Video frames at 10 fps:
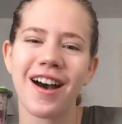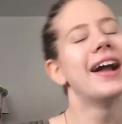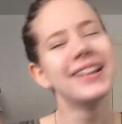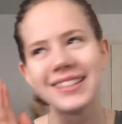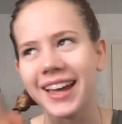
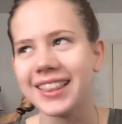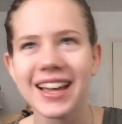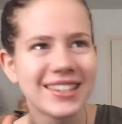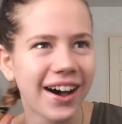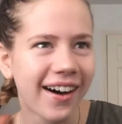I just like
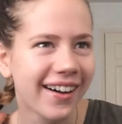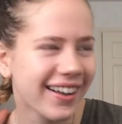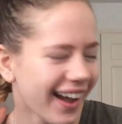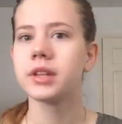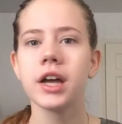that song.
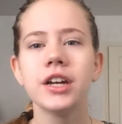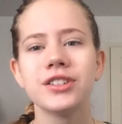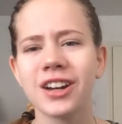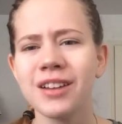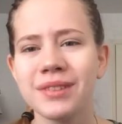
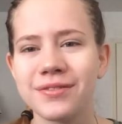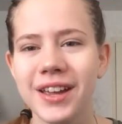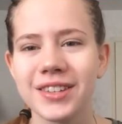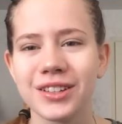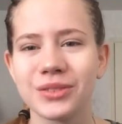Sorry if my
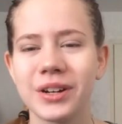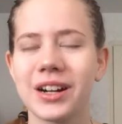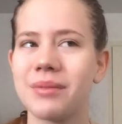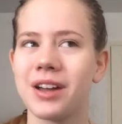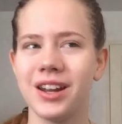face looks
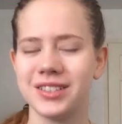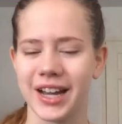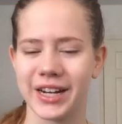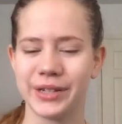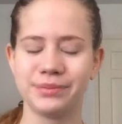weird, I'm kind of
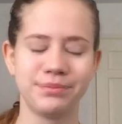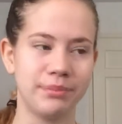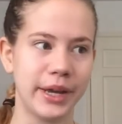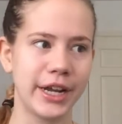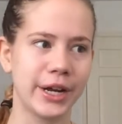tired,
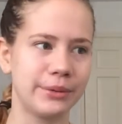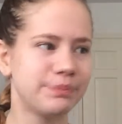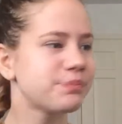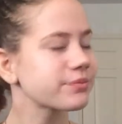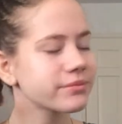but you know,
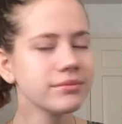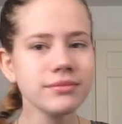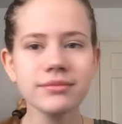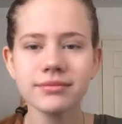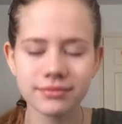
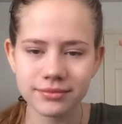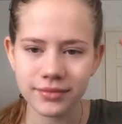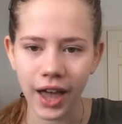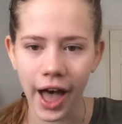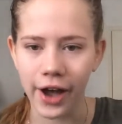
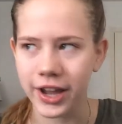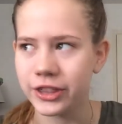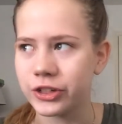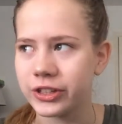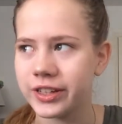I'll
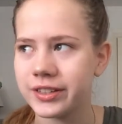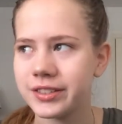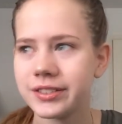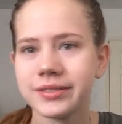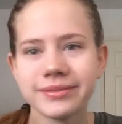get through
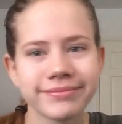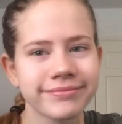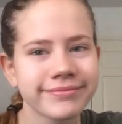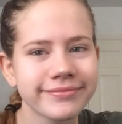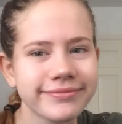this.
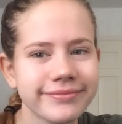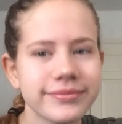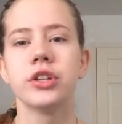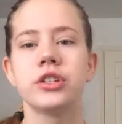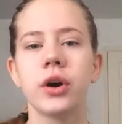
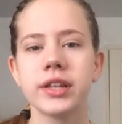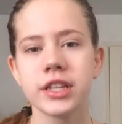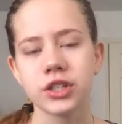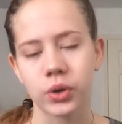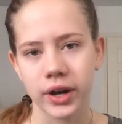So in
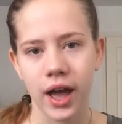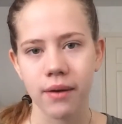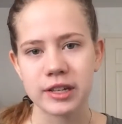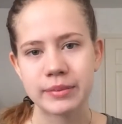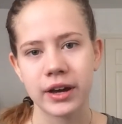the story,
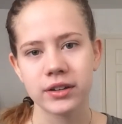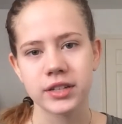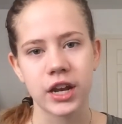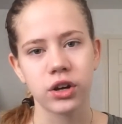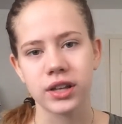I was
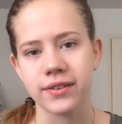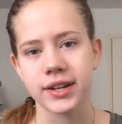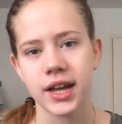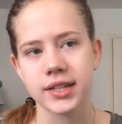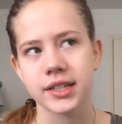about 10 or
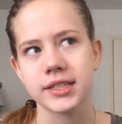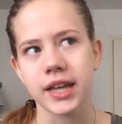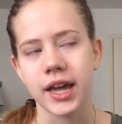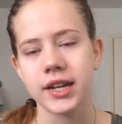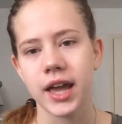11, as I
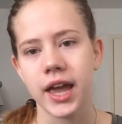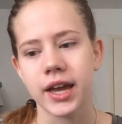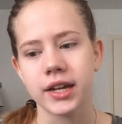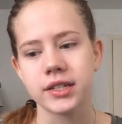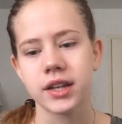said,
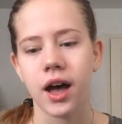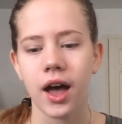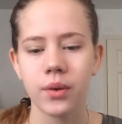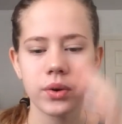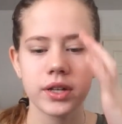and
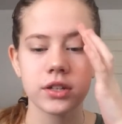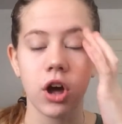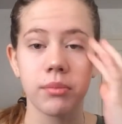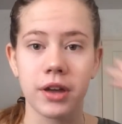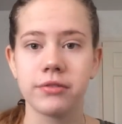I was
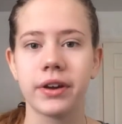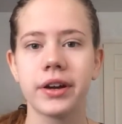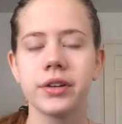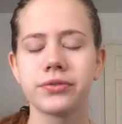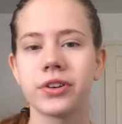on my
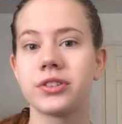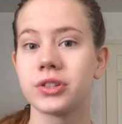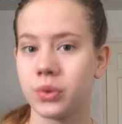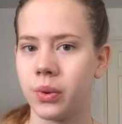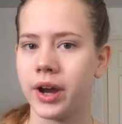very
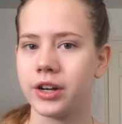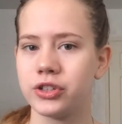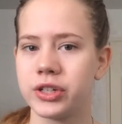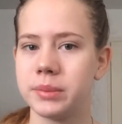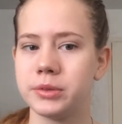first choir
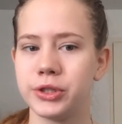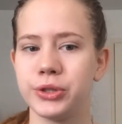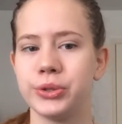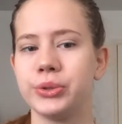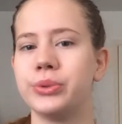trip
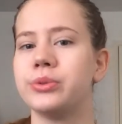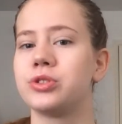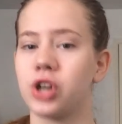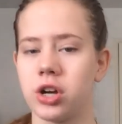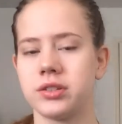to
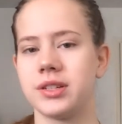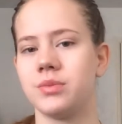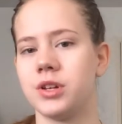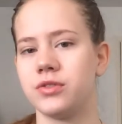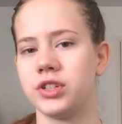
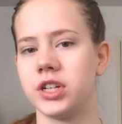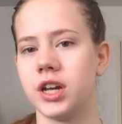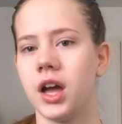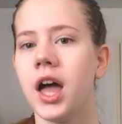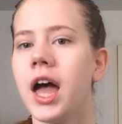Charleston, West
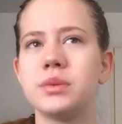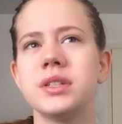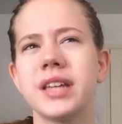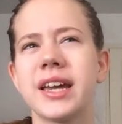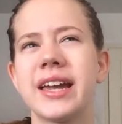Virginia. This
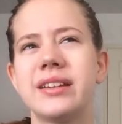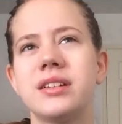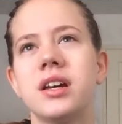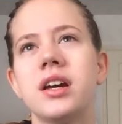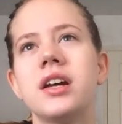was like
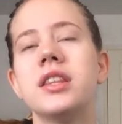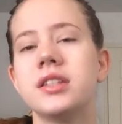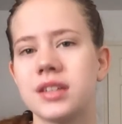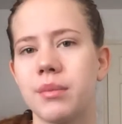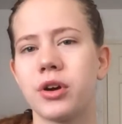in
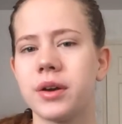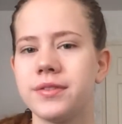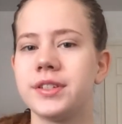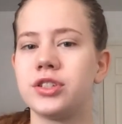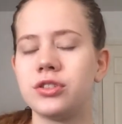the summer,
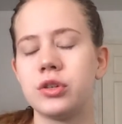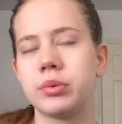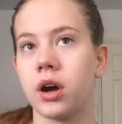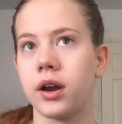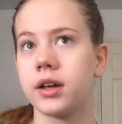it was
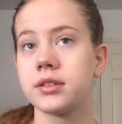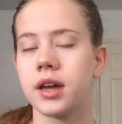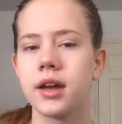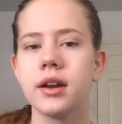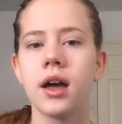super hot
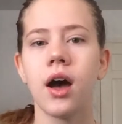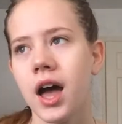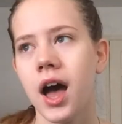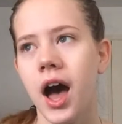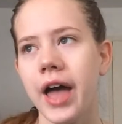outside.
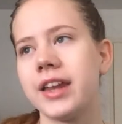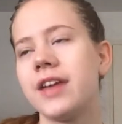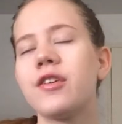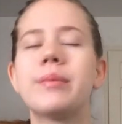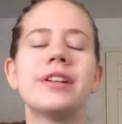I had
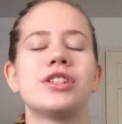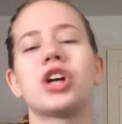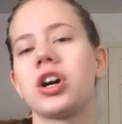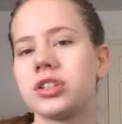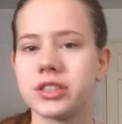never been to
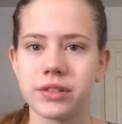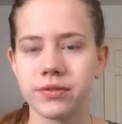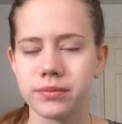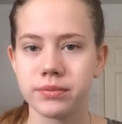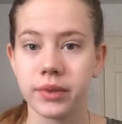
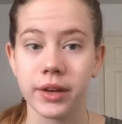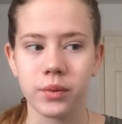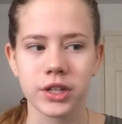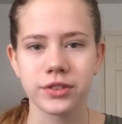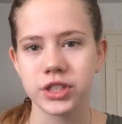Charleston,
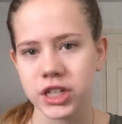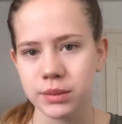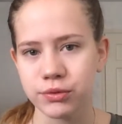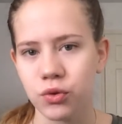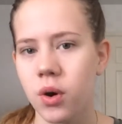like West
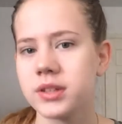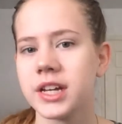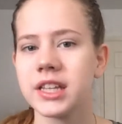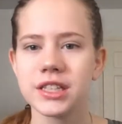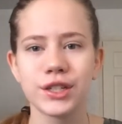Virginia before. I was
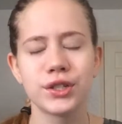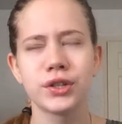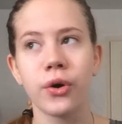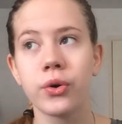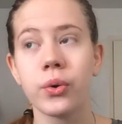like, this is
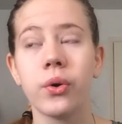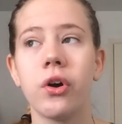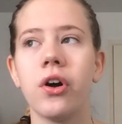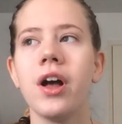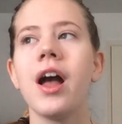so
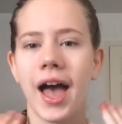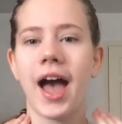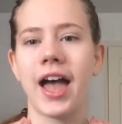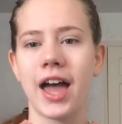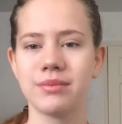cool.
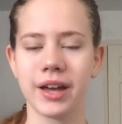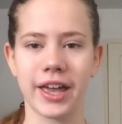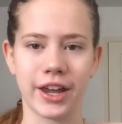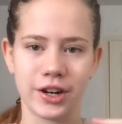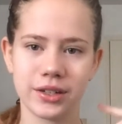I had my
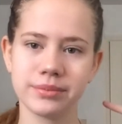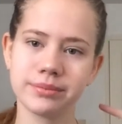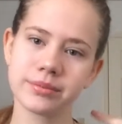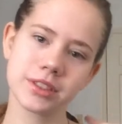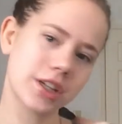hair
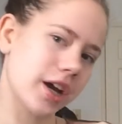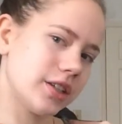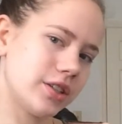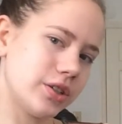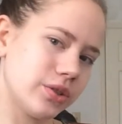
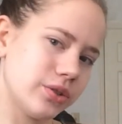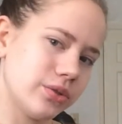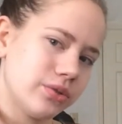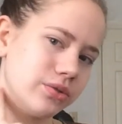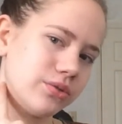cut
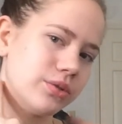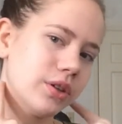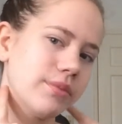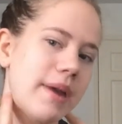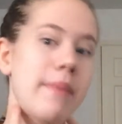to,
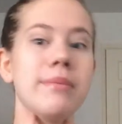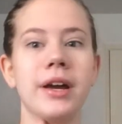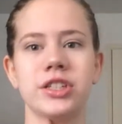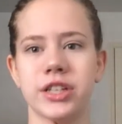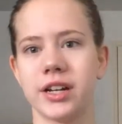well, maybe
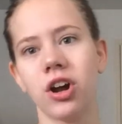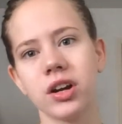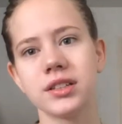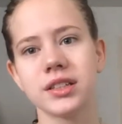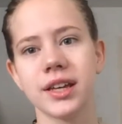my chin,
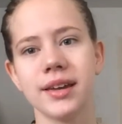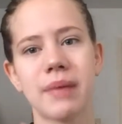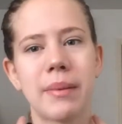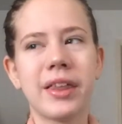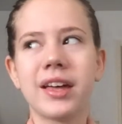honestly.
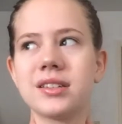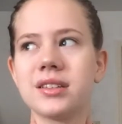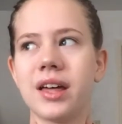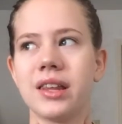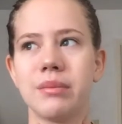Maybe like
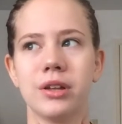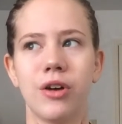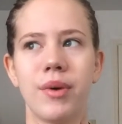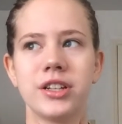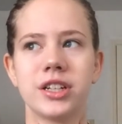slightly below
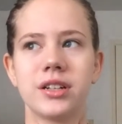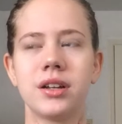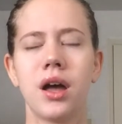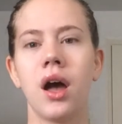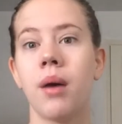my chin,
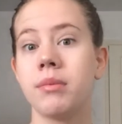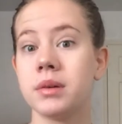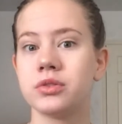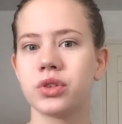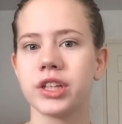but
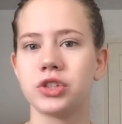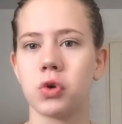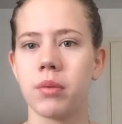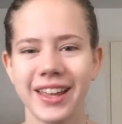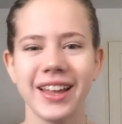it was really
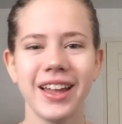short.